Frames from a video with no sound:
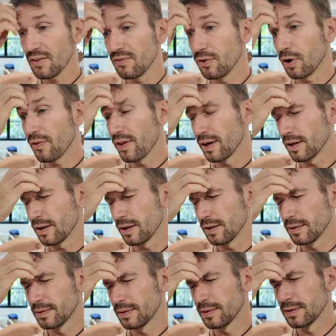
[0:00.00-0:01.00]
for
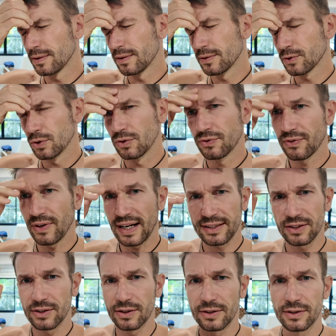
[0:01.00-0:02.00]
the
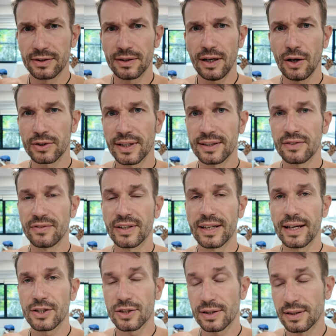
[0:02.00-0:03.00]
two-factor
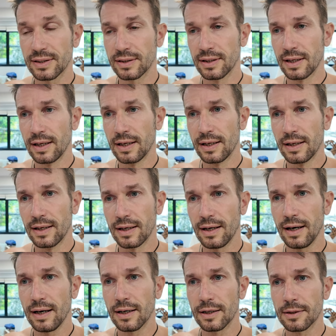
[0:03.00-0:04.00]
authentication,
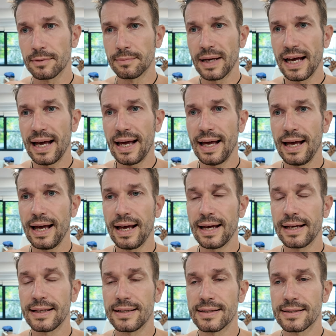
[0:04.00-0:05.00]
um,
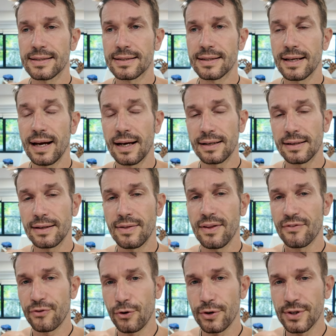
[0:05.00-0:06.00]
and
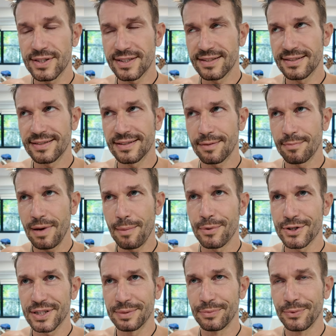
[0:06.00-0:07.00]
the first
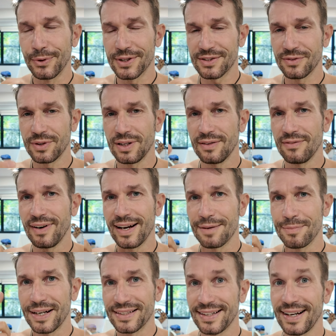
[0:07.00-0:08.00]
membership was via
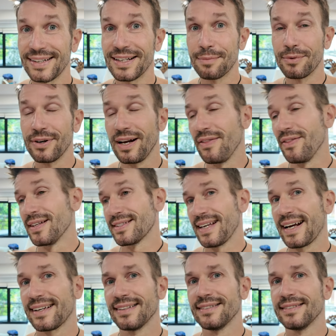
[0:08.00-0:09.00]
my Thai number and the
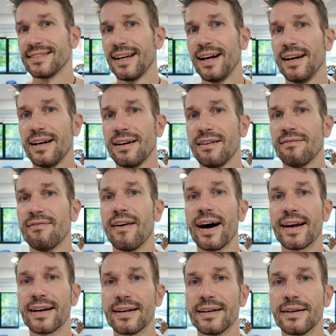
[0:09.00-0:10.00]
second
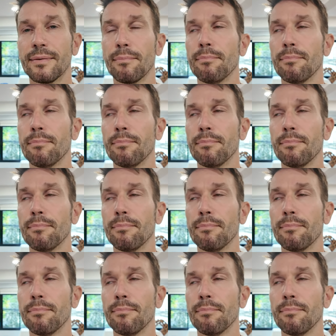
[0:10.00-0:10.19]
via